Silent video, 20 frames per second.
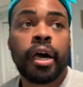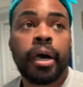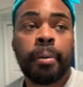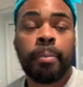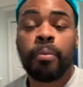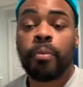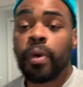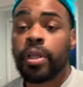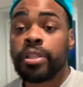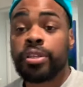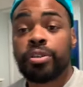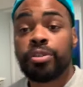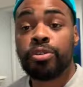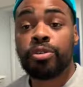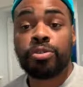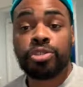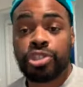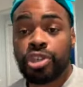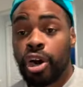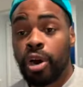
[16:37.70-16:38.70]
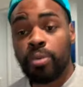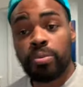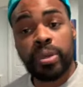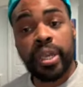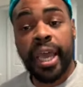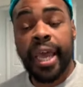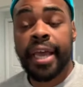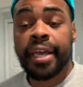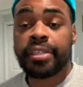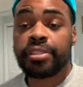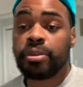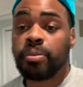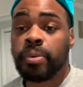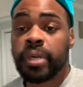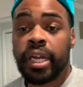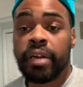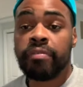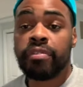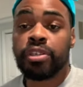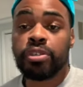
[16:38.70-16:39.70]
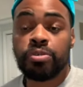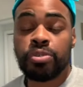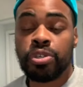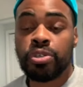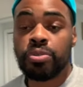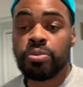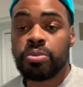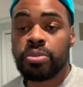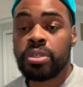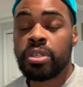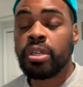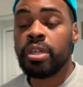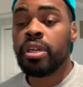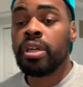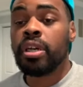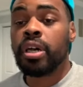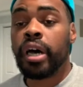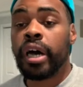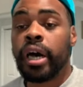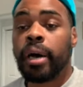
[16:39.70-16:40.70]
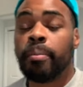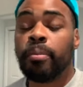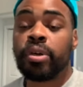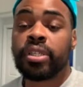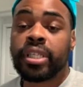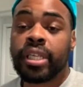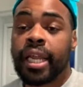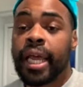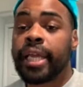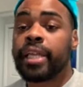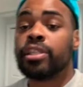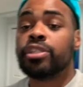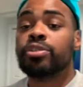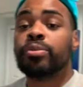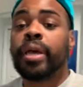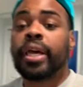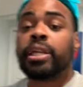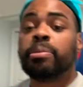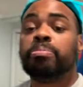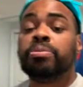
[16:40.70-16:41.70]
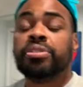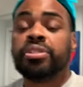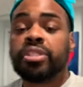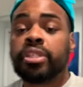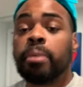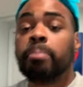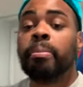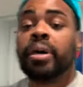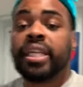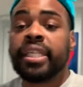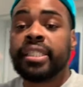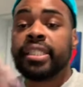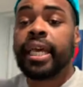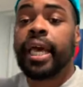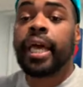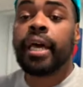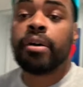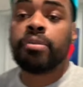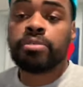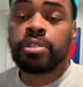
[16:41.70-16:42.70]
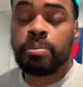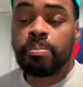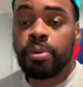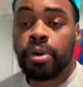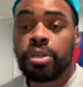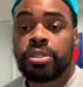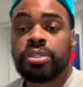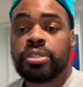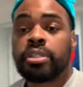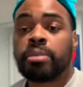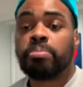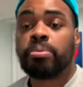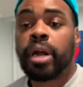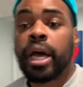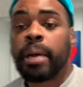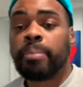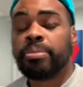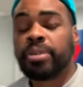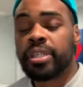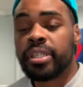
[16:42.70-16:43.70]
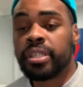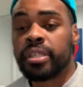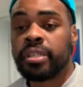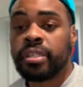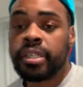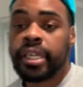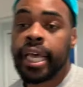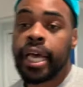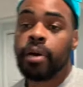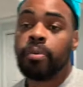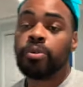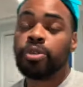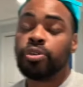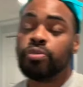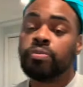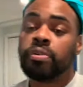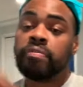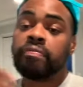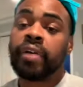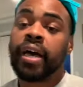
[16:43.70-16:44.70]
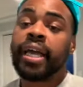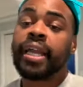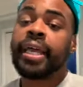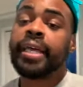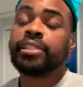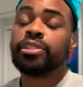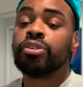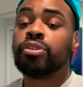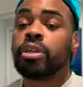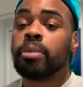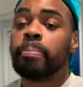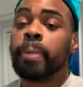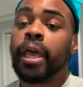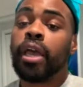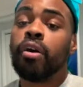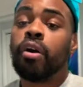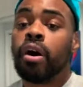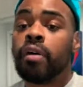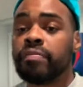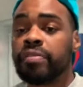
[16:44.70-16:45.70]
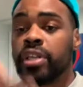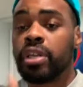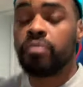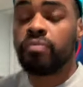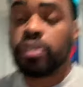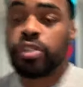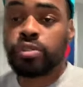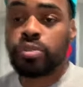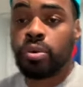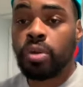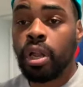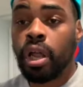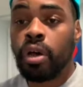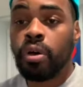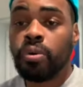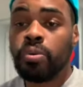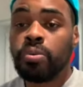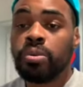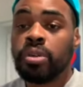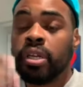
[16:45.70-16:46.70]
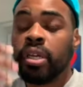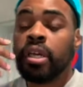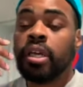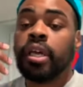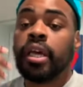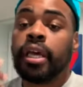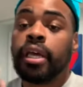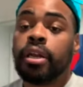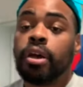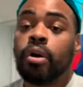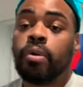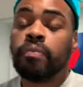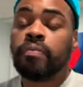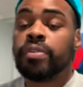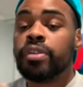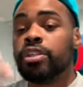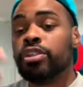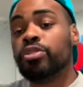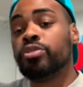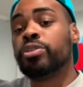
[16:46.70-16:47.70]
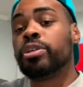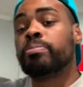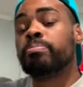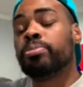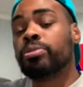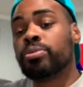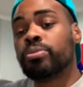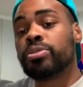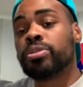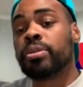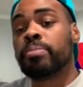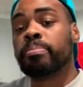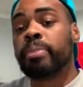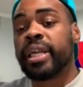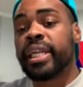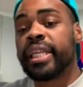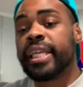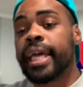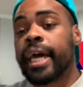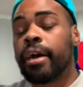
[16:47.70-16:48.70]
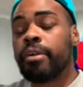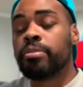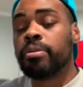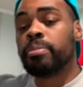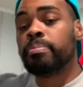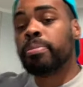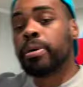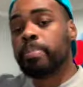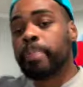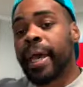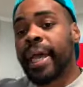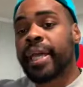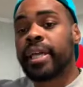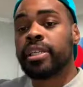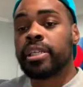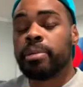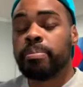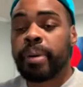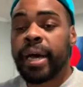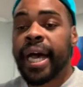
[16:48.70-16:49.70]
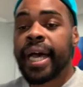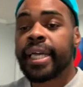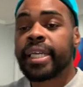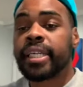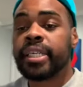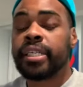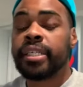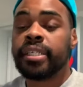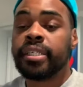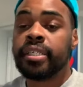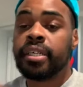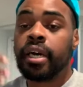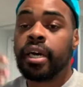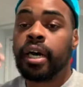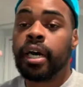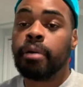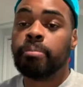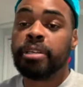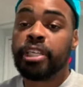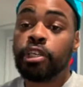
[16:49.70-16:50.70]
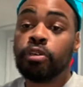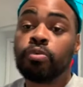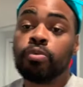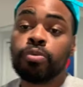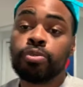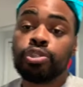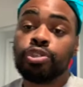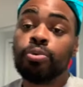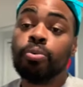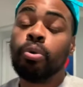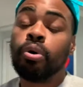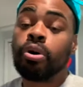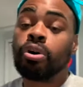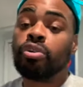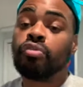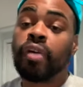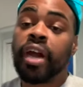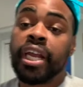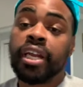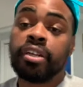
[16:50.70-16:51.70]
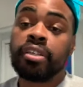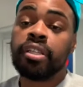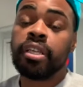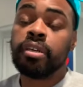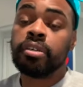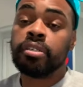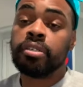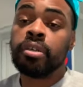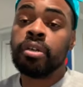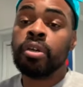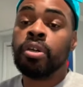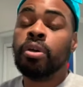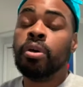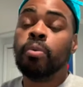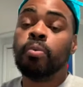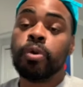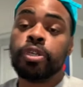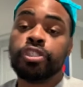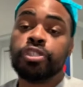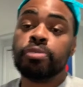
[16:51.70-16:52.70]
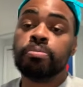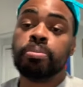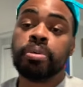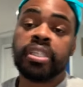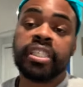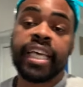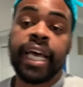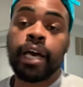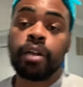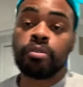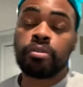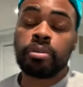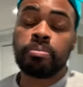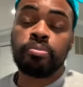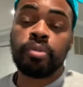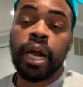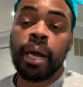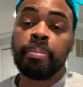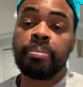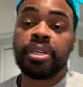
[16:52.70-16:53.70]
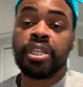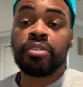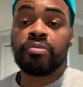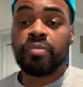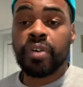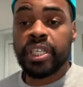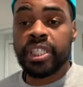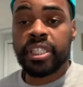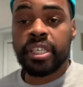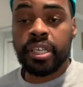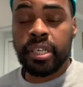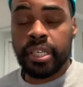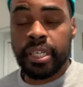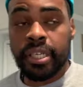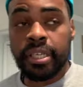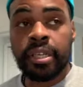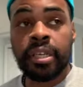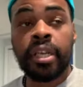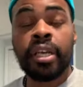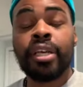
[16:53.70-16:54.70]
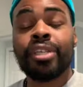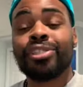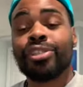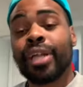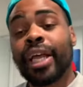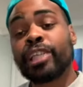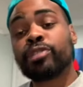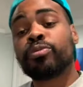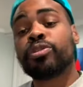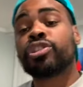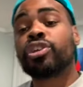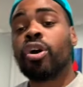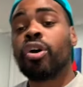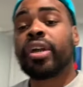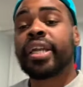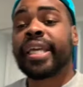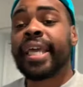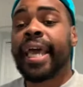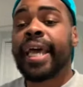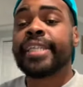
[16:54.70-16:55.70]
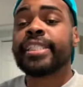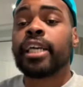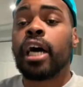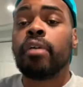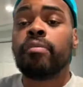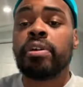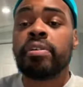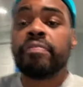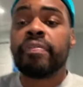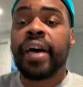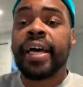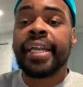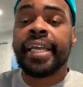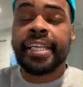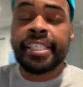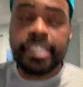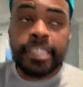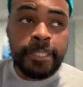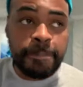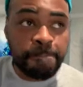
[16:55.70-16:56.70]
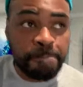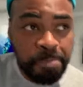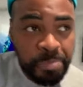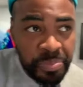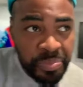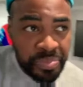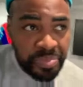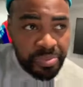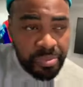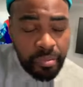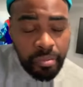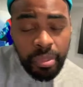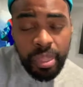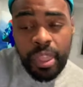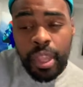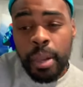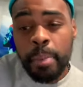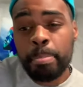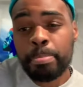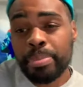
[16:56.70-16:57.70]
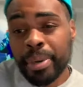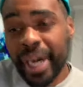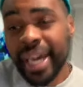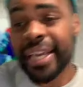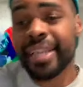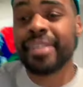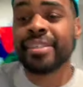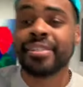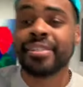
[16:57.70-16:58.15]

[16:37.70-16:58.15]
whether you use your own cash or whatever you use, more than likely you had to put some money down to purchase the property. Now, when you refinance, you're going to pay off the original loan, and hopefully you can pull money out and put back in your pocket equal to or greater than what you put down on the property originally. So that's what's called a cash out refinance. But